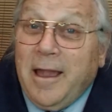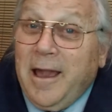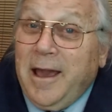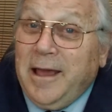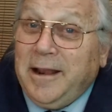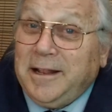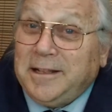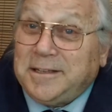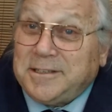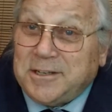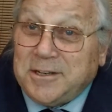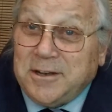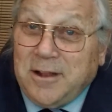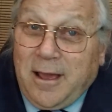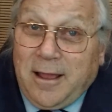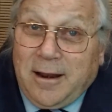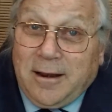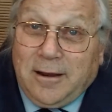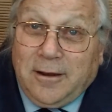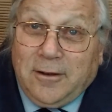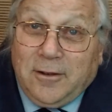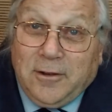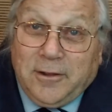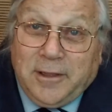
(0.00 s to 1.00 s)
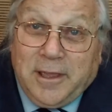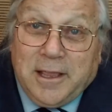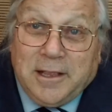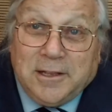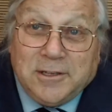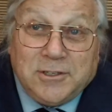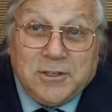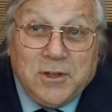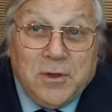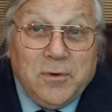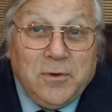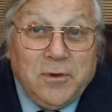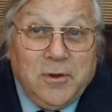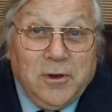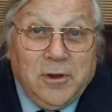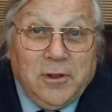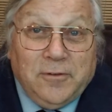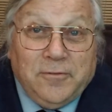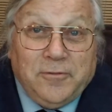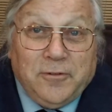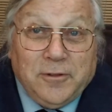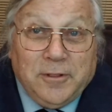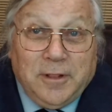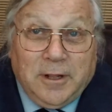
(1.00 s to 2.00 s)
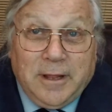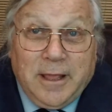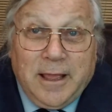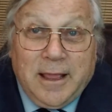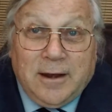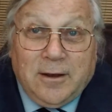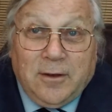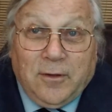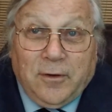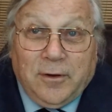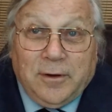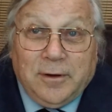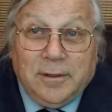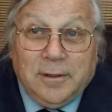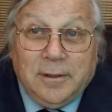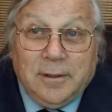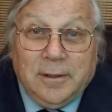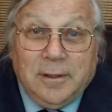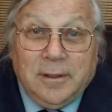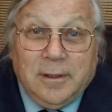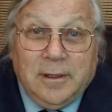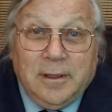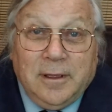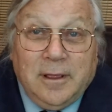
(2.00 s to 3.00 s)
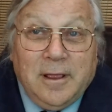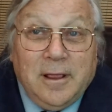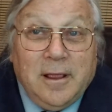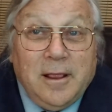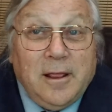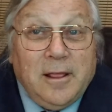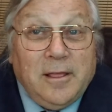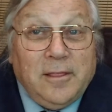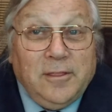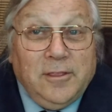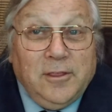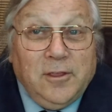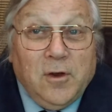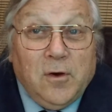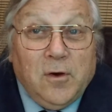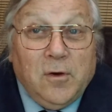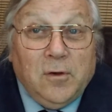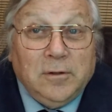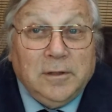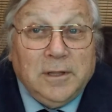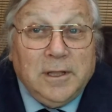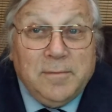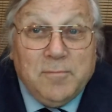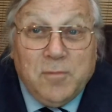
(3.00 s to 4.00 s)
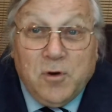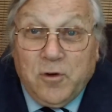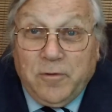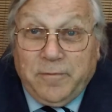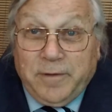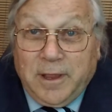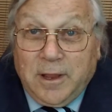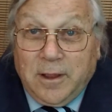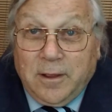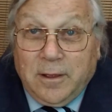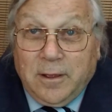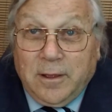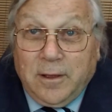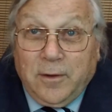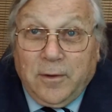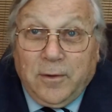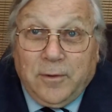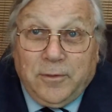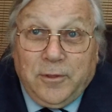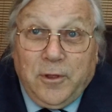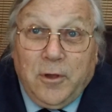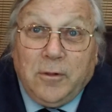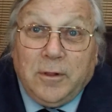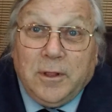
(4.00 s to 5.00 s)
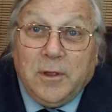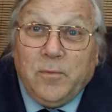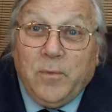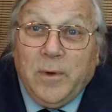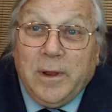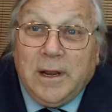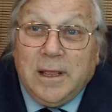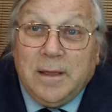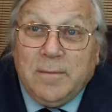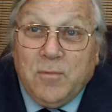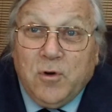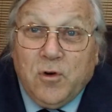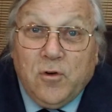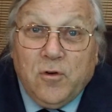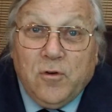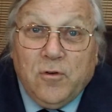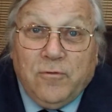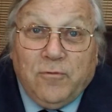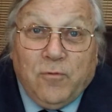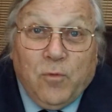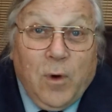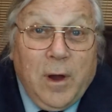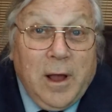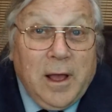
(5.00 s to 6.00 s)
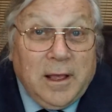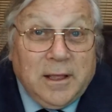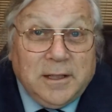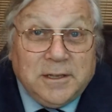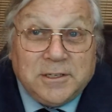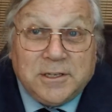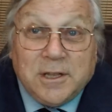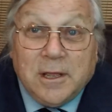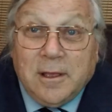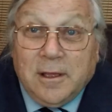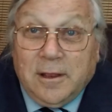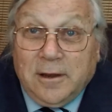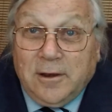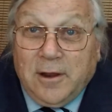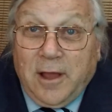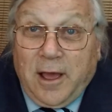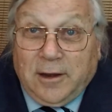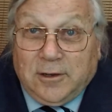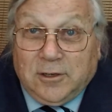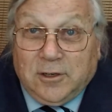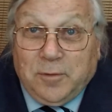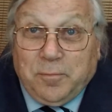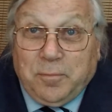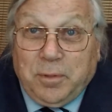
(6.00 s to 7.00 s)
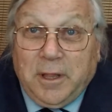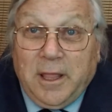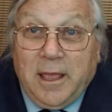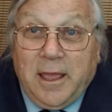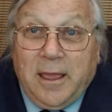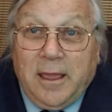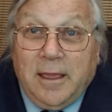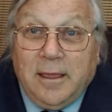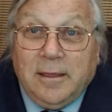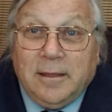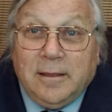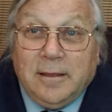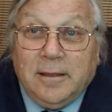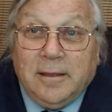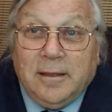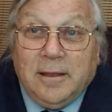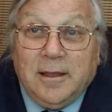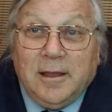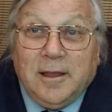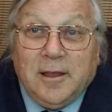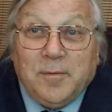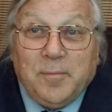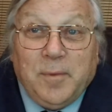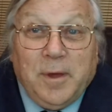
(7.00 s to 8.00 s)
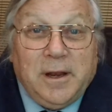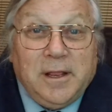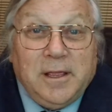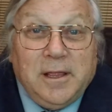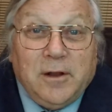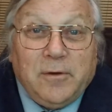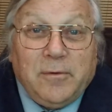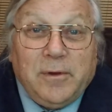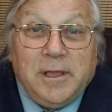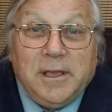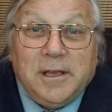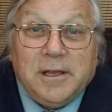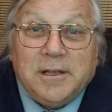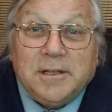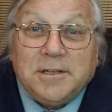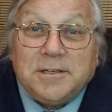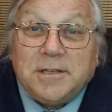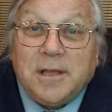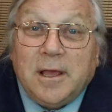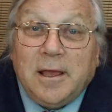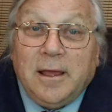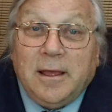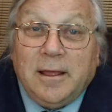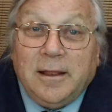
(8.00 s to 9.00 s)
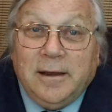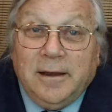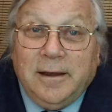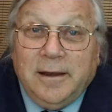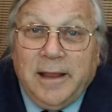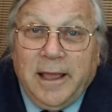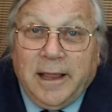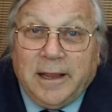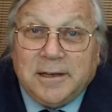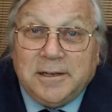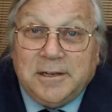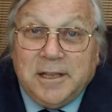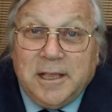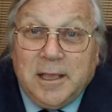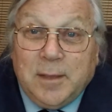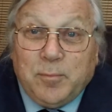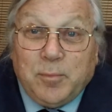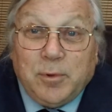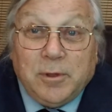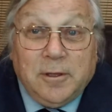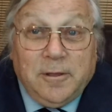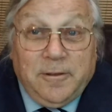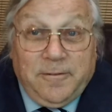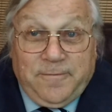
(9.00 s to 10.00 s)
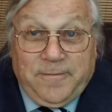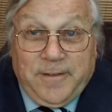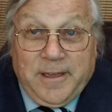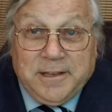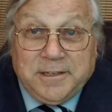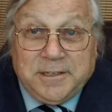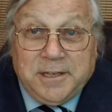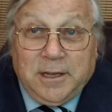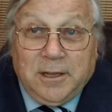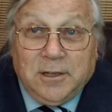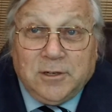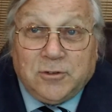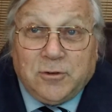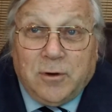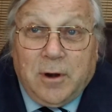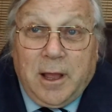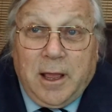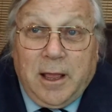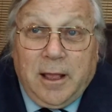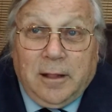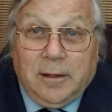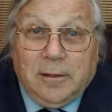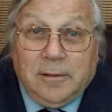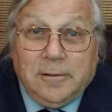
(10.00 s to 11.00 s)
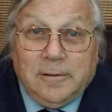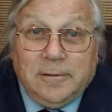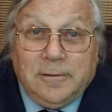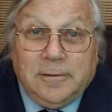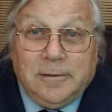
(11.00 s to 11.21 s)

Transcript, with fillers: and it's not looking so good for the landlord. The only winning move was not to play, but here he is, neck deep, facing a trial.